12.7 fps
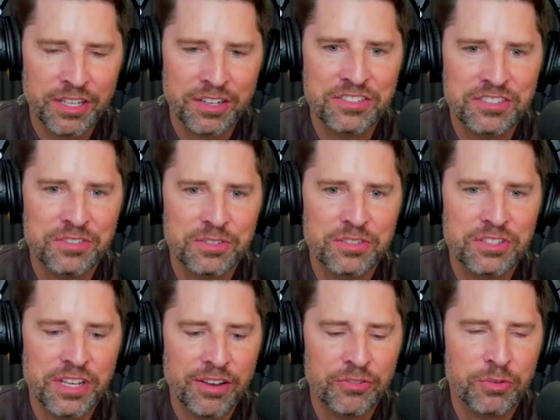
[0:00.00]

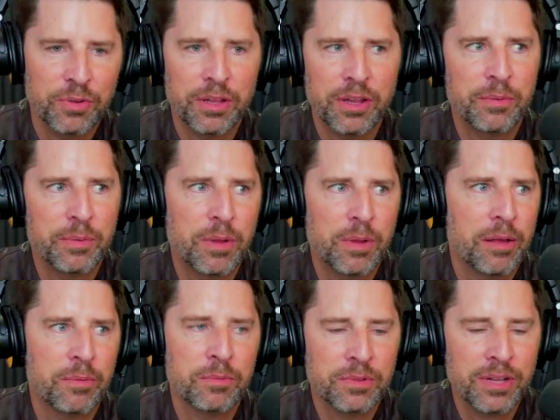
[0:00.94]
saved uh, I
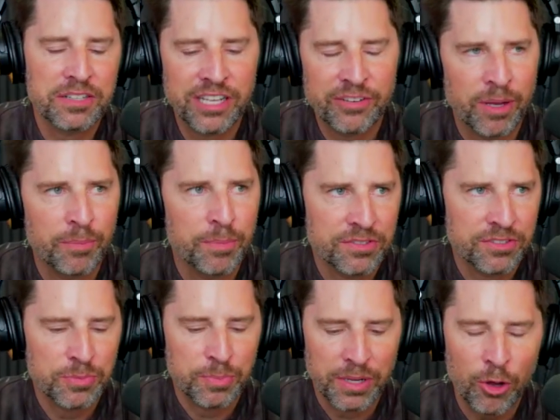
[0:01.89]
not saved my
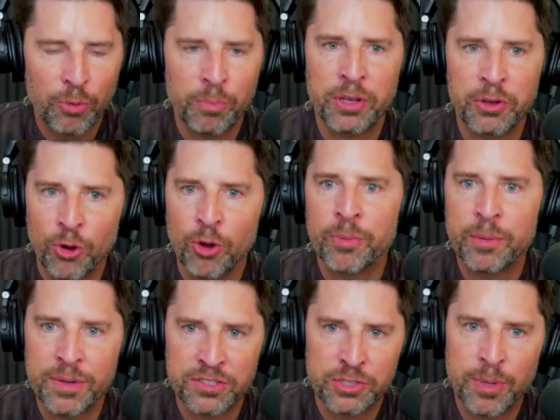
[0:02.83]
business, but helped me grow my
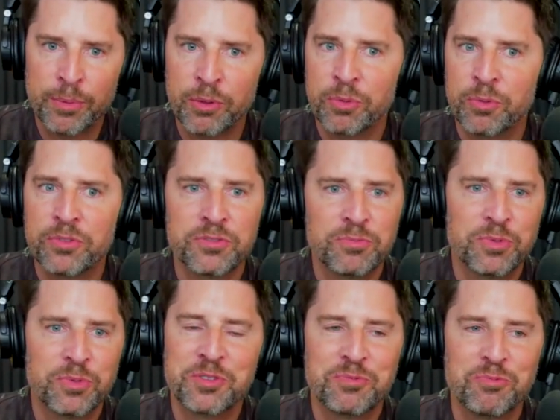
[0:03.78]
business. Probably
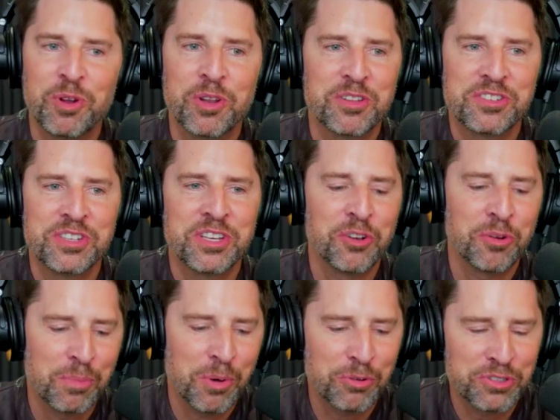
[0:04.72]
one of the single
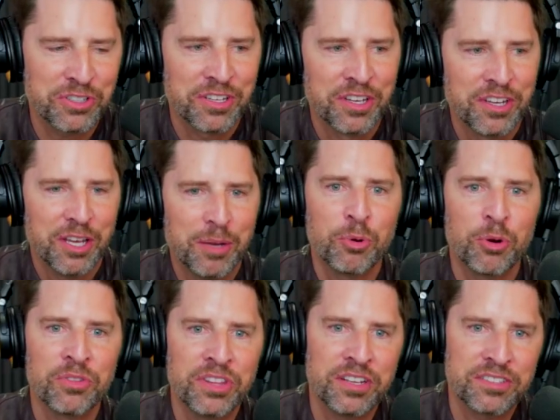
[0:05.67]
most
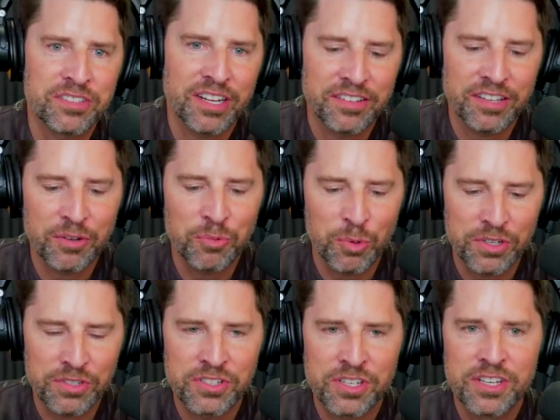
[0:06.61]
important things that I did
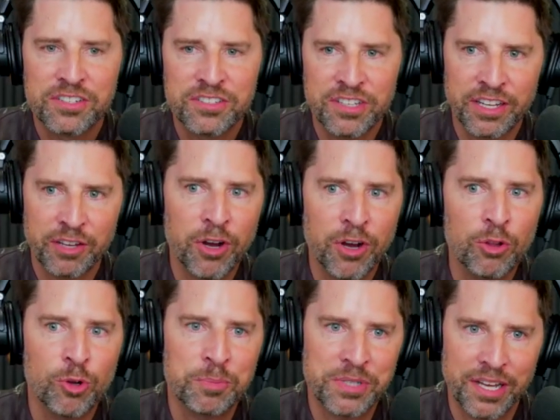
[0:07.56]
was sending follow
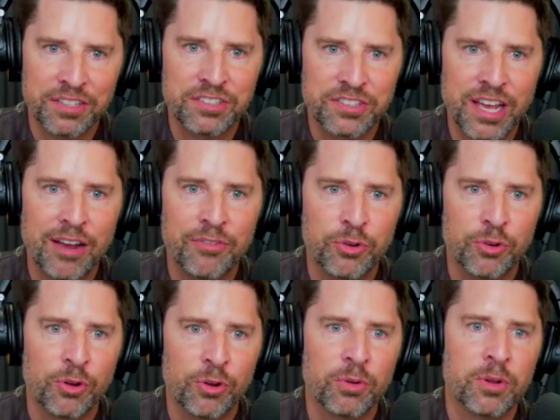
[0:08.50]
up texts
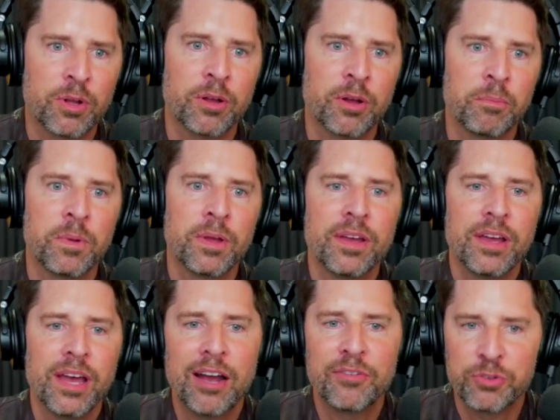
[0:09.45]
after uh,
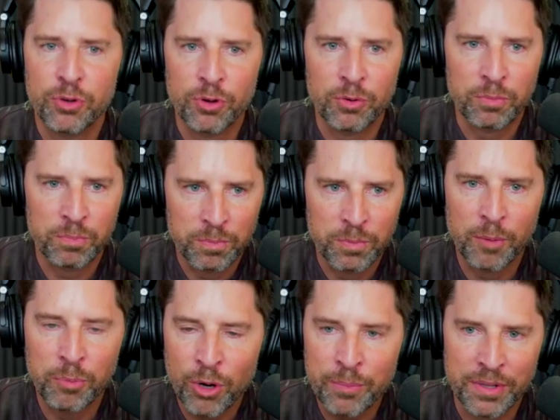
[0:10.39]
after
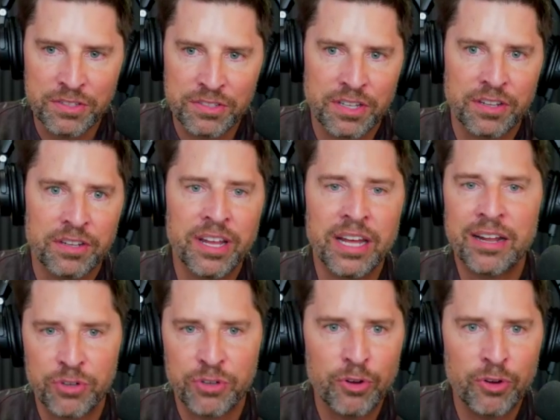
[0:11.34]
appointments, eh, not
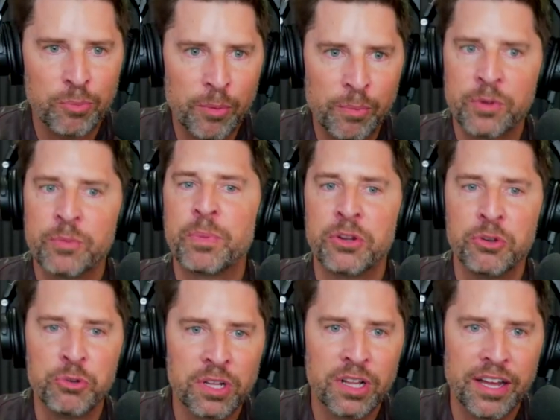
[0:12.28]
after every appointment, but
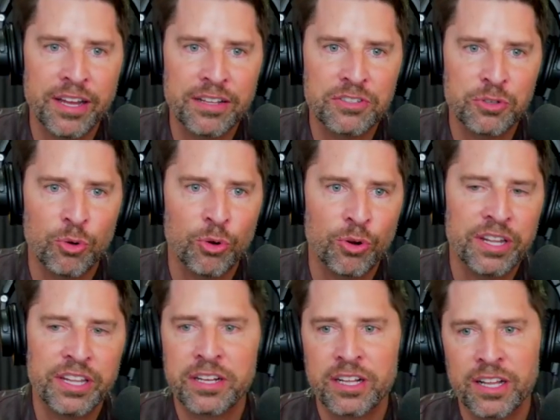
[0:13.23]
new clients or
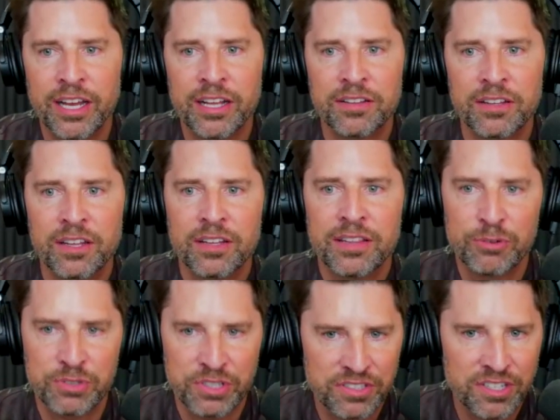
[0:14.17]
any client that
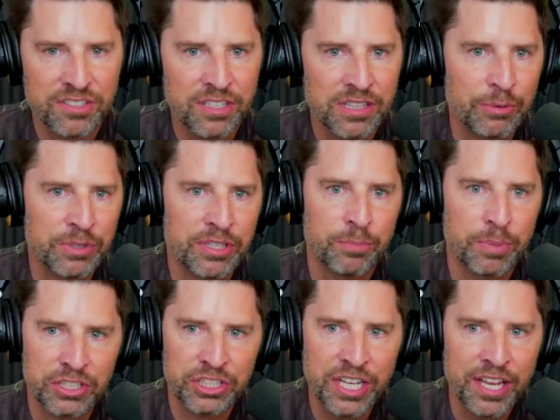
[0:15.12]
was existing that we did a
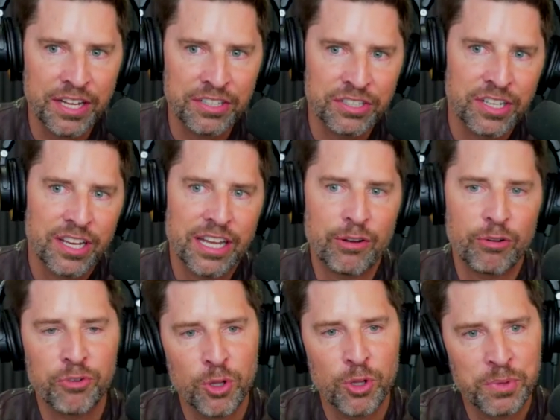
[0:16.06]
big change. And I would
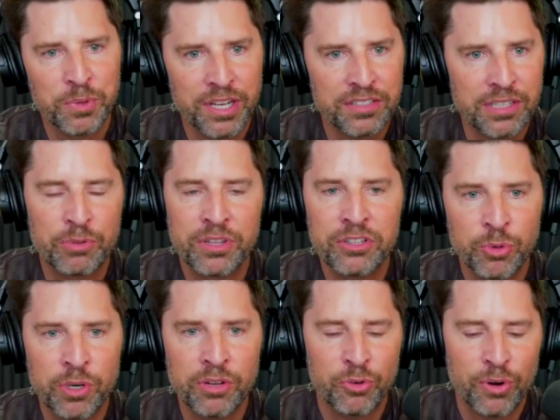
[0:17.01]
follow up the next day within
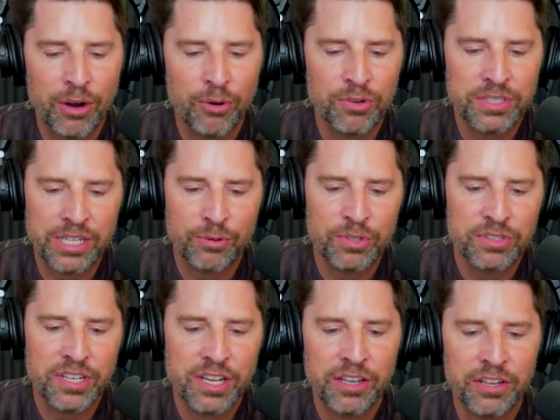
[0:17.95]
24 hours and I would
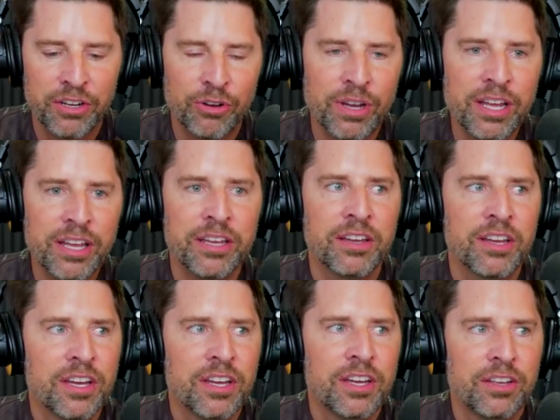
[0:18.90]
say, you know, hey,
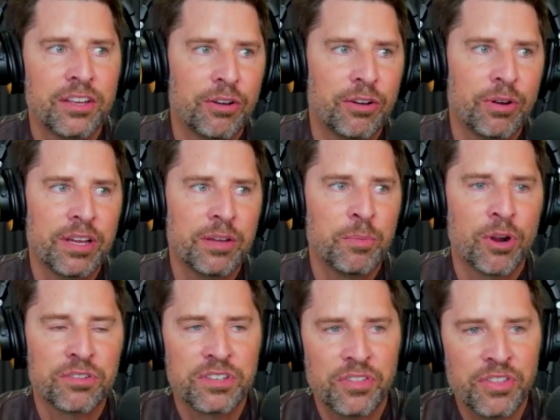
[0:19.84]
you know, hey,
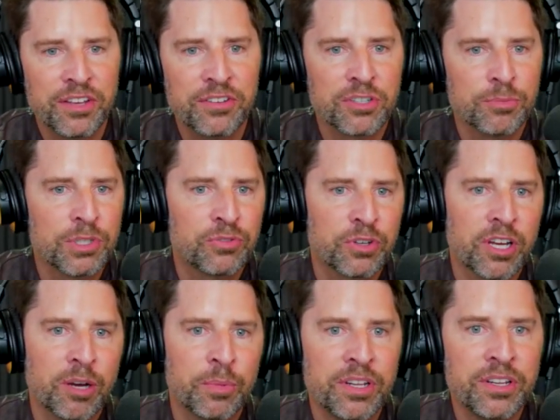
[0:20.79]
Marcy, thank you so much for
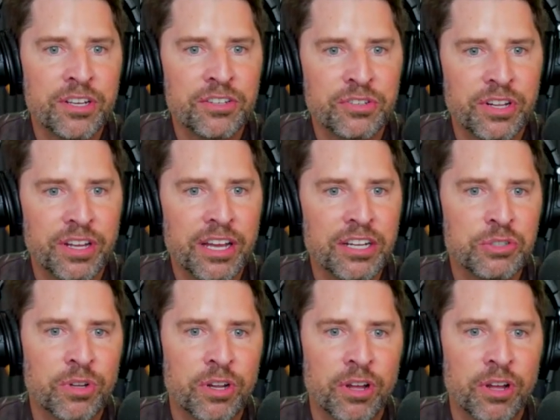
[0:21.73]
coming in yesterday. Hey, just want a